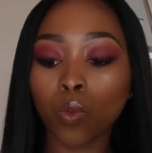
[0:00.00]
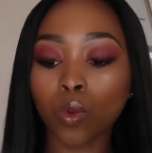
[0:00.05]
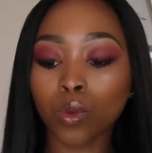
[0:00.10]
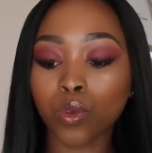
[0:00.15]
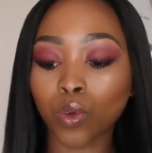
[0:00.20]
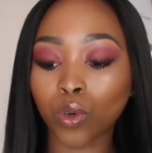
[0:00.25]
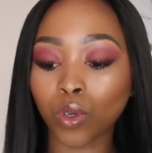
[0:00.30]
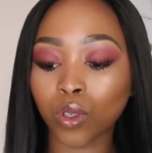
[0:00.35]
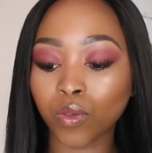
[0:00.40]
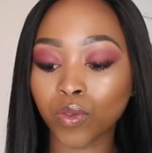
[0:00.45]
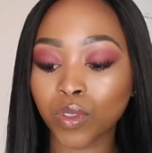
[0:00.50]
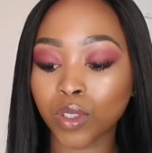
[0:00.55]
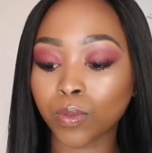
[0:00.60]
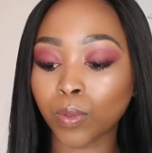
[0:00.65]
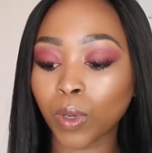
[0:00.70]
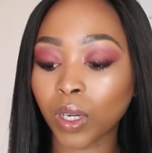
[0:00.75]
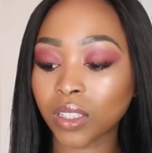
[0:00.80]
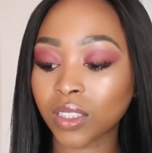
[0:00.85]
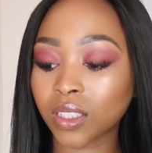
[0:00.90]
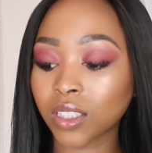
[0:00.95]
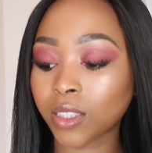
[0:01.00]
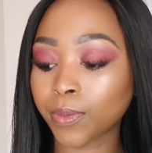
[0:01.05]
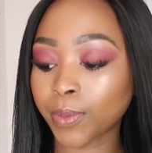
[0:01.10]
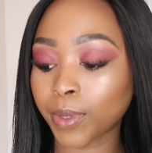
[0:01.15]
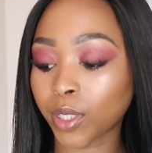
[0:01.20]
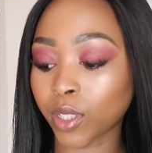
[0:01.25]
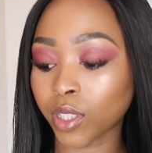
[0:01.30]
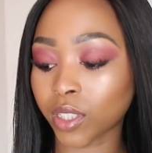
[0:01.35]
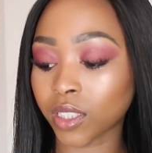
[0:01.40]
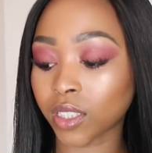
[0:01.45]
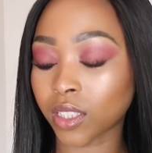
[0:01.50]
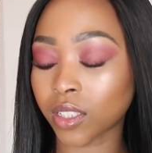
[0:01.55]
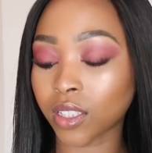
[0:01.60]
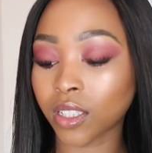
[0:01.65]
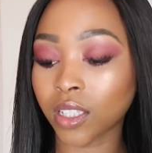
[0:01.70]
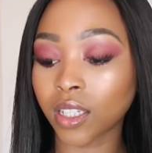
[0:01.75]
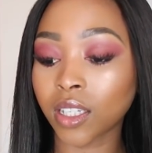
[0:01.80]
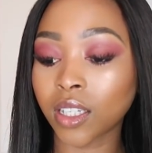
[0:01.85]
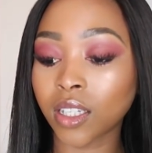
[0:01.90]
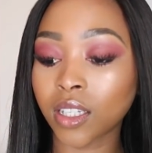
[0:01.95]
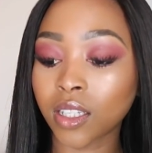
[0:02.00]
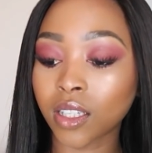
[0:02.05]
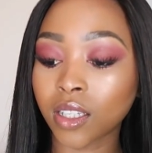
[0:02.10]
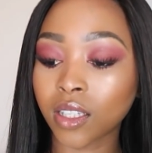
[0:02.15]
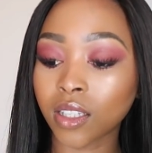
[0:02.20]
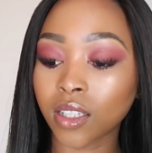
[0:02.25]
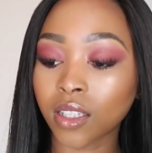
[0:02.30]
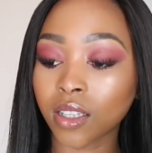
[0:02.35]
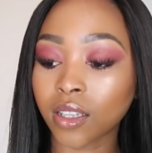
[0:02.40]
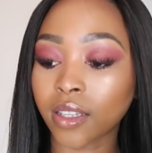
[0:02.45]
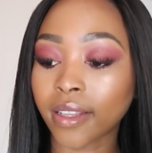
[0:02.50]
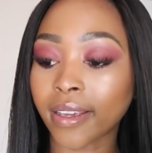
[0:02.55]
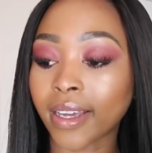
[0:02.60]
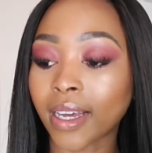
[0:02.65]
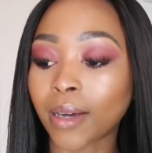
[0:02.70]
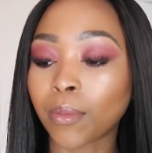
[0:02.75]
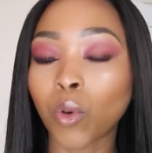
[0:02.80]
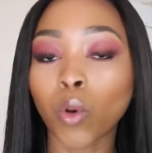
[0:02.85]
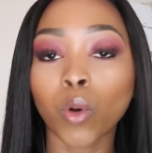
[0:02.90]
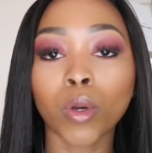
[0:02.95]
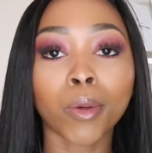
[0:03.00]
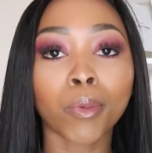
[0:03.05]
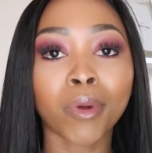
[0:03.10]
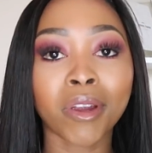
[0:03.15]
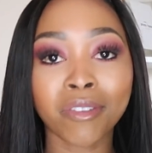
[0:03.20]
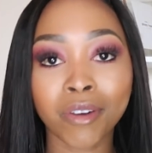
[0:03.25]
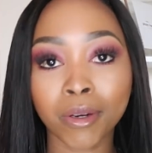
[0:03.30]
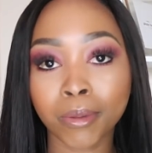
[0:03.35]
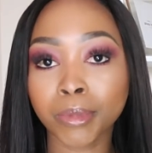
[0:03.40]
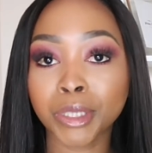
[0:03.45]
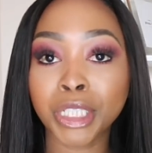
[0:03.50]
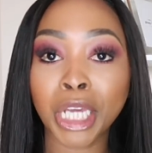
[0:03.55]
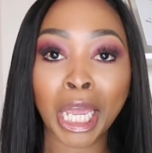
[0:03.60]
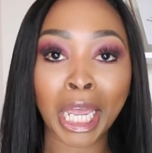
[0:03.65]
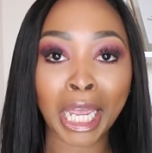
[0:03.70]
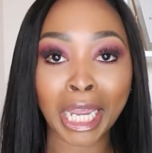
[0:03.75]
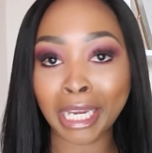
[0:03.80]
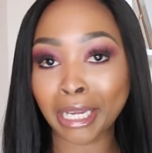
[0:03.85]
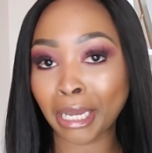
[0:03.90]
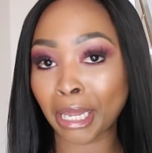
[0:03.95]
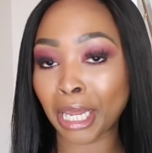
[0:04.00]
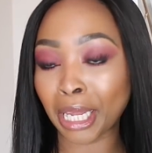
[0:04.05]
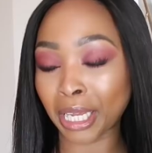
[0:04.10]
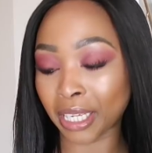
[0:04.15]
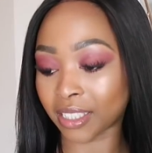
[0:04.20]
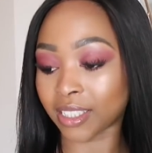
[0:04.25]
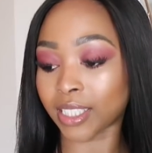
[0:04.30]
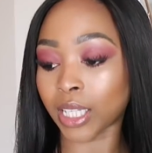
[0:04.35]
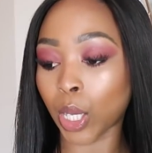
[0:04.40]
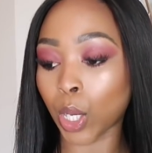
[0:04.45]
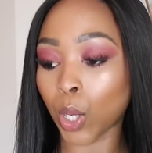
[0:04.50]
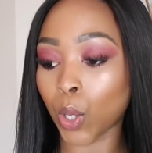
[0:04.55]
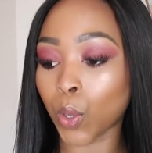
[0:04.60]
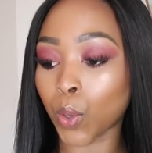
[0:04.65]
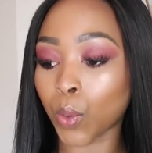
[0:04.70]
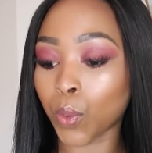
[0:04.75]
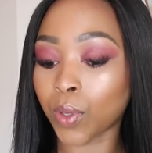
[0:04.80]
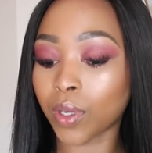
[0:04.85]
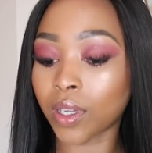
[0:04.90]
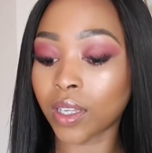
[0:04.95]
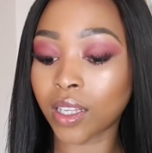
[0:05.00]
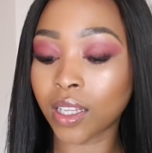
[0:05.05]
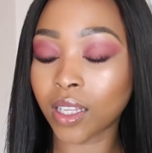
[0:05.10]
with all of these boxes, because they come all the way from China. So